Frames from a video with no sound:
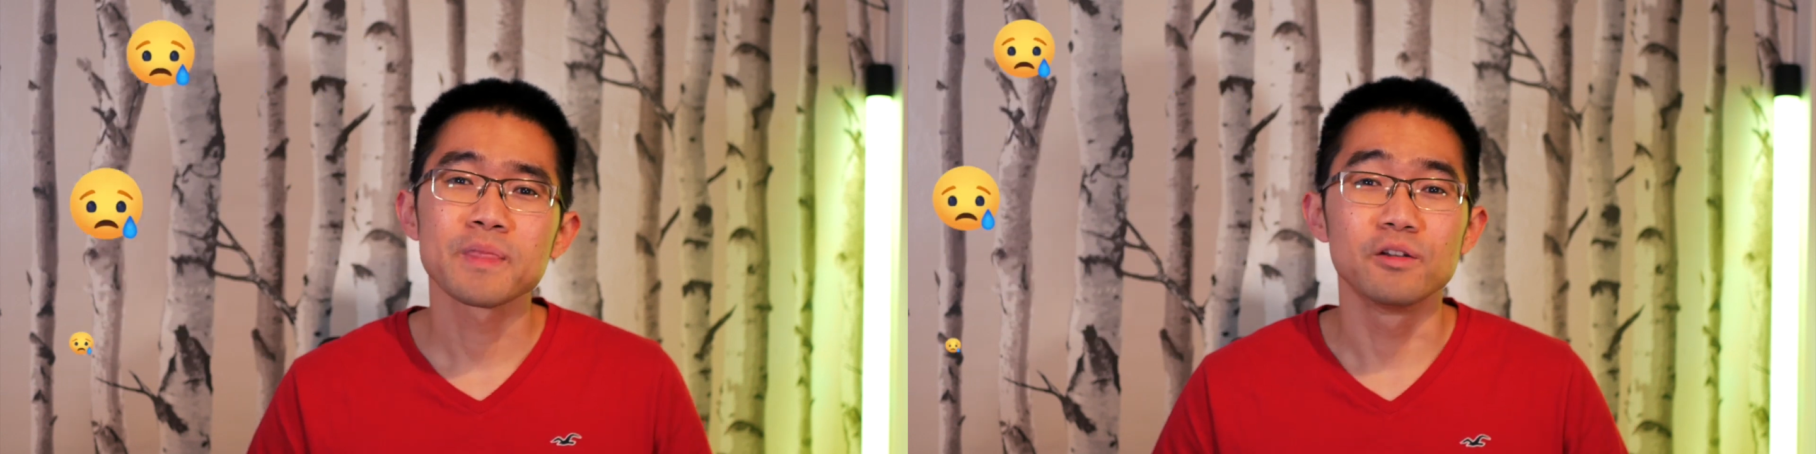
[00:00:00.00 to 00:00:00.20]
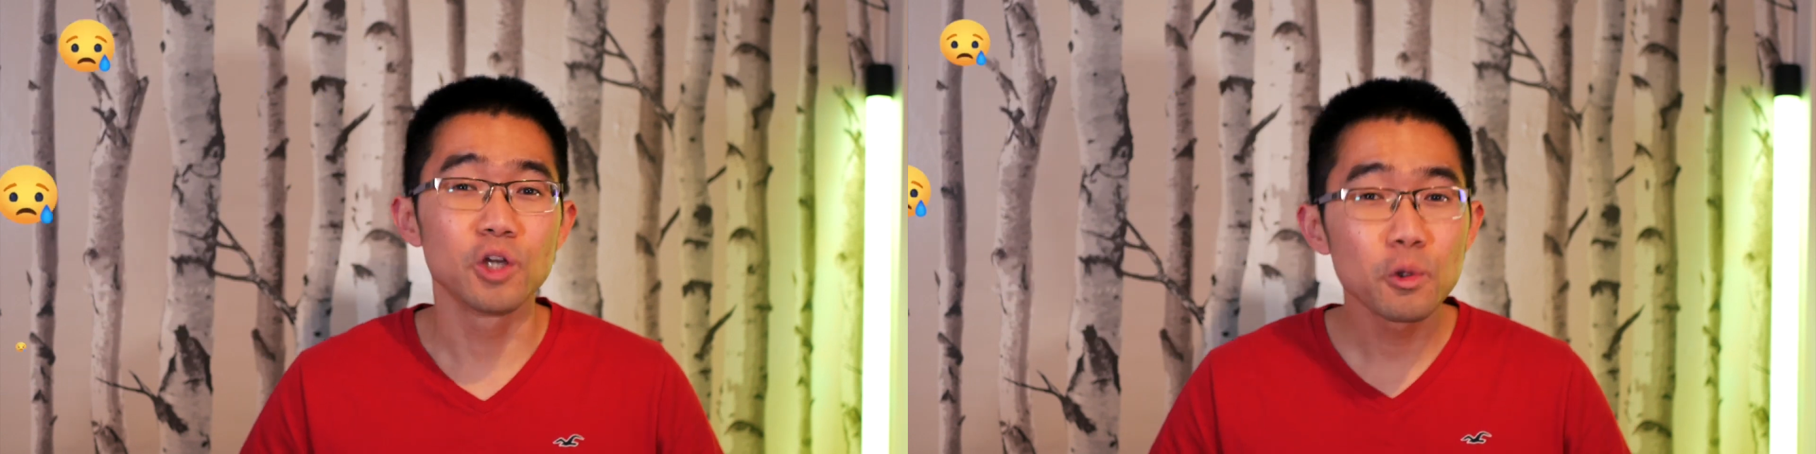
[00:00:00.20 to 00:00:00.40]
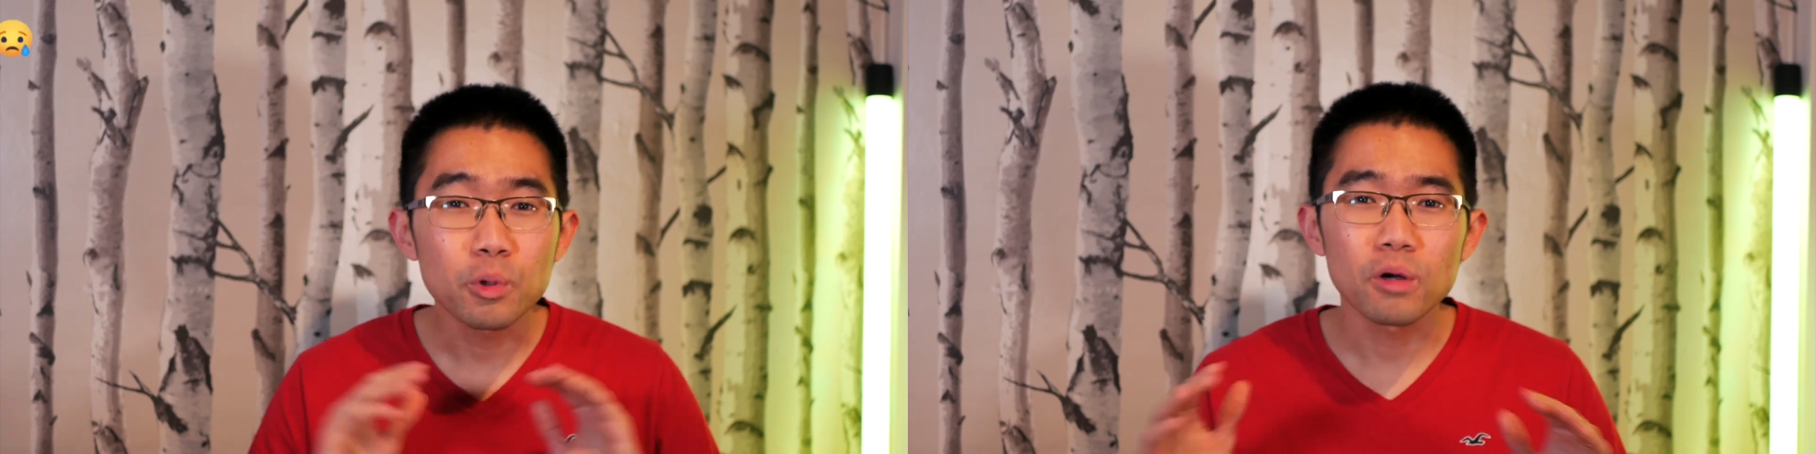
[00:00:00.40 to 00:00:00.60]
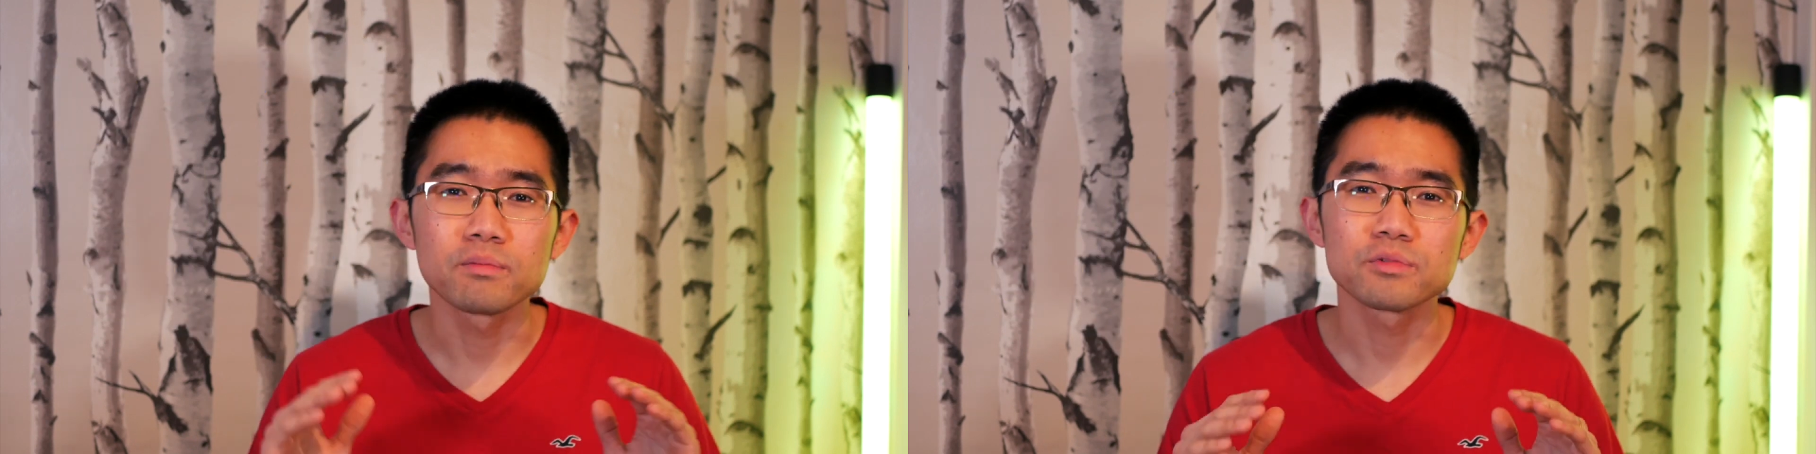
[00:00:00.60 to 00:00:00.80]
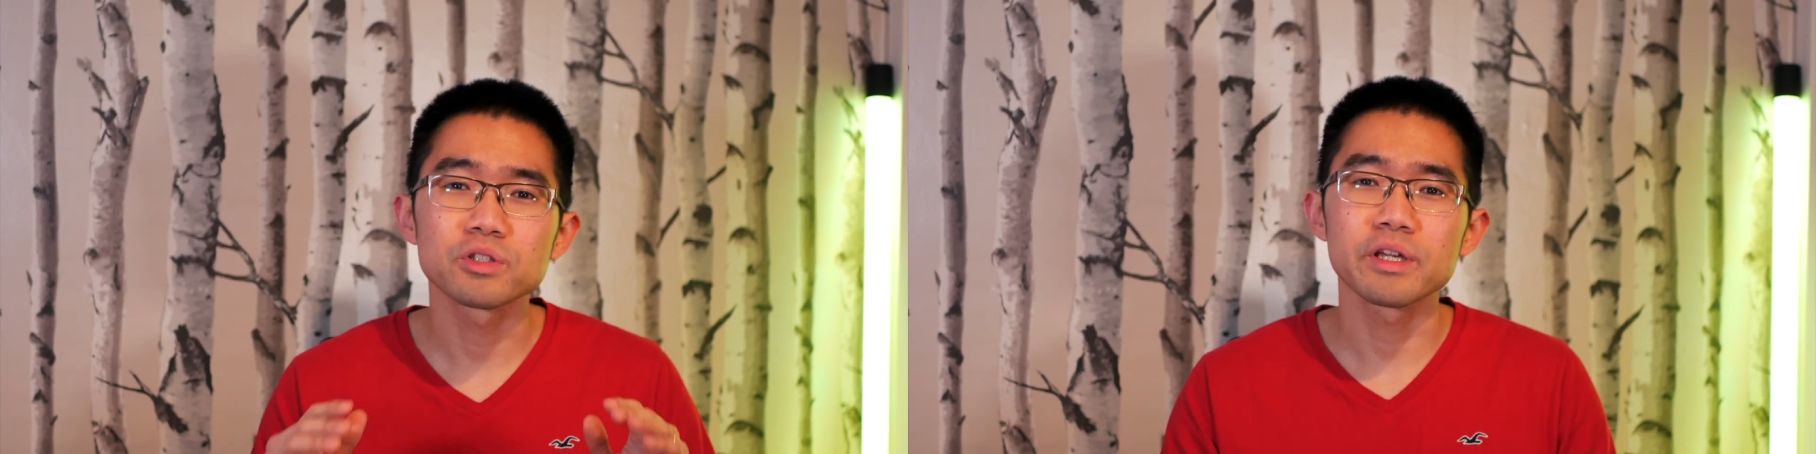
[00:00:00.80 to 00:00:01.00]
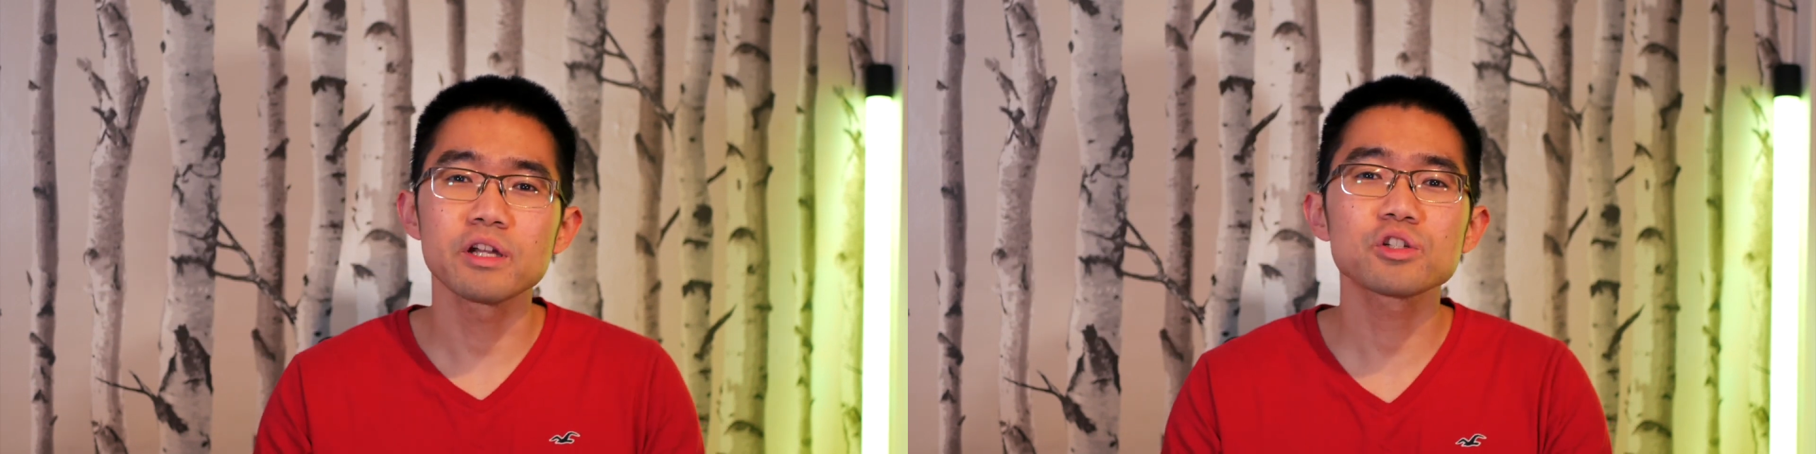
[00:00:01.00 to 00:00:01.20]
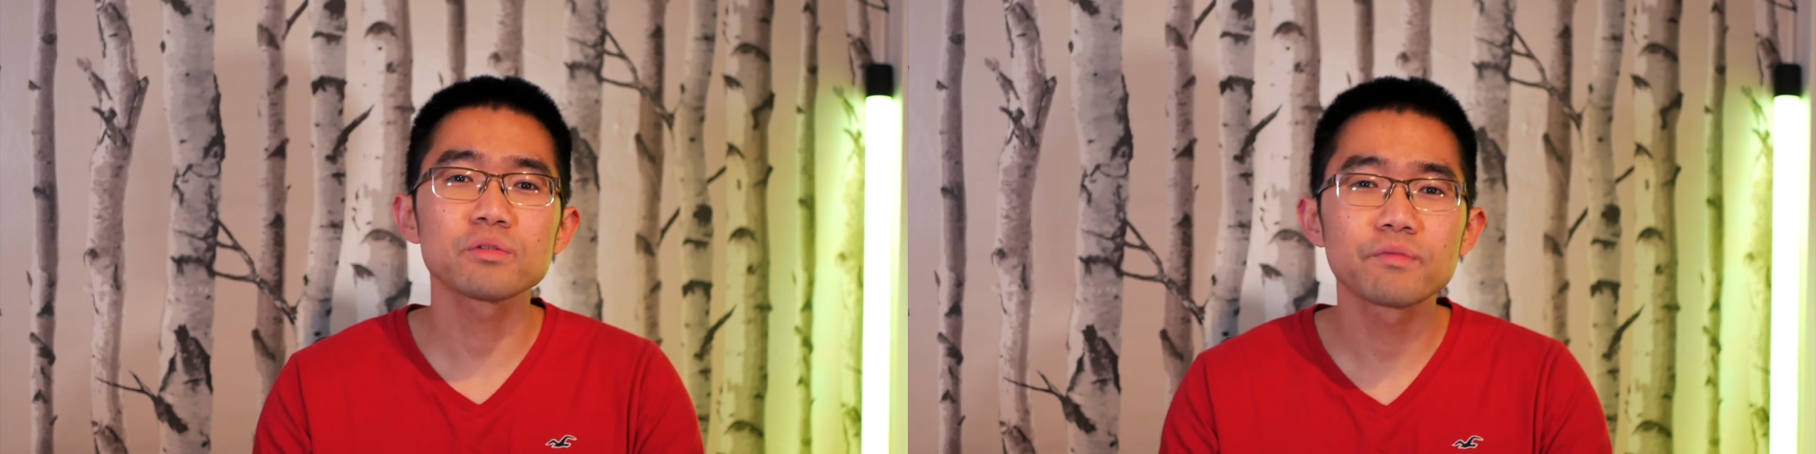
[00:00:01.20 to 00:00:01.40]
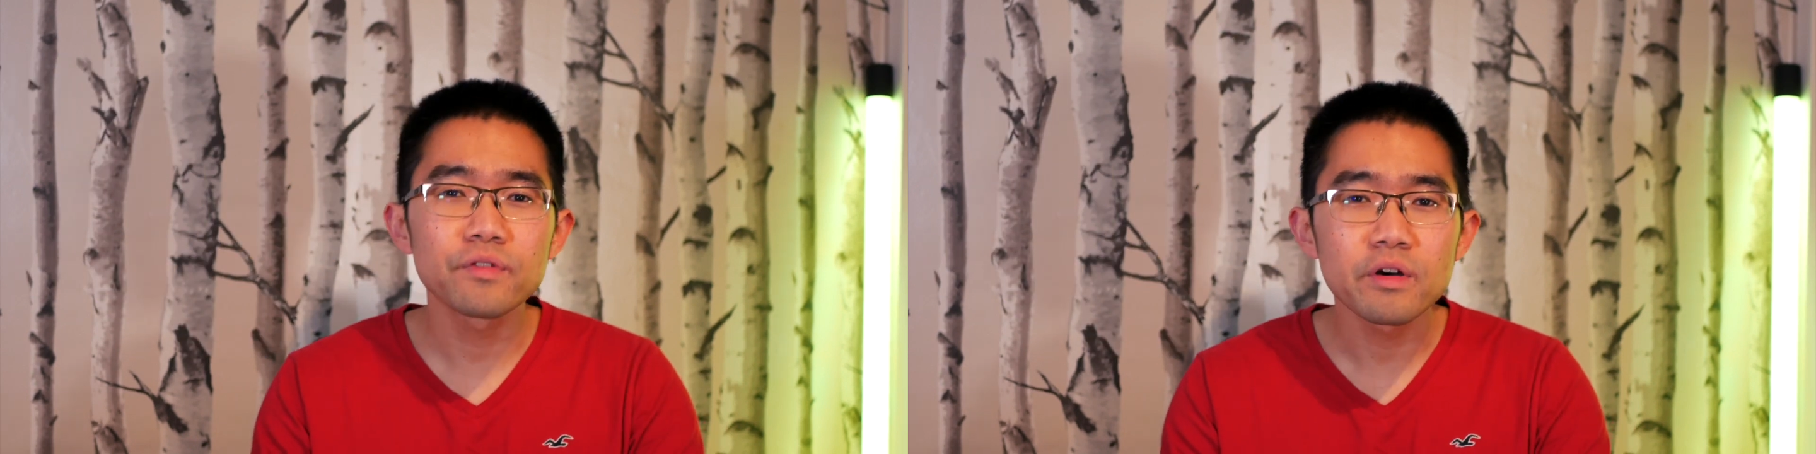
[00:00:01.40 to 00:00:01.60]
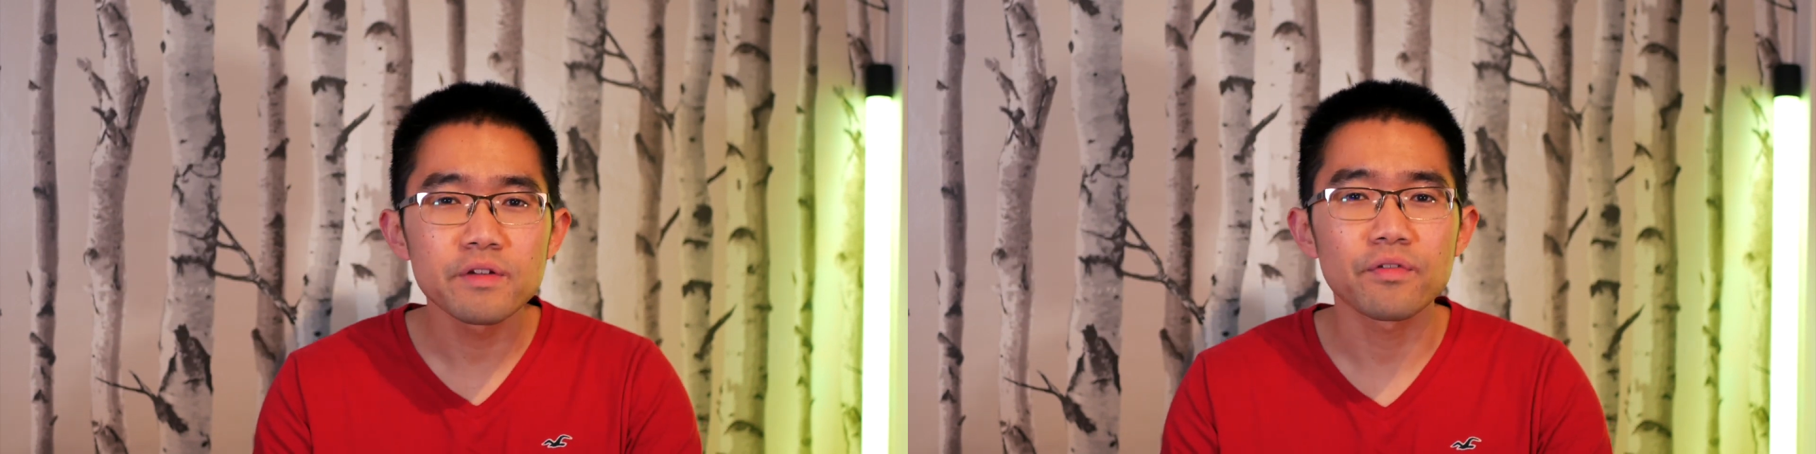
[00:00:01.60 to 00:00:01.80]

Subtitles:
No problem, so here's some furry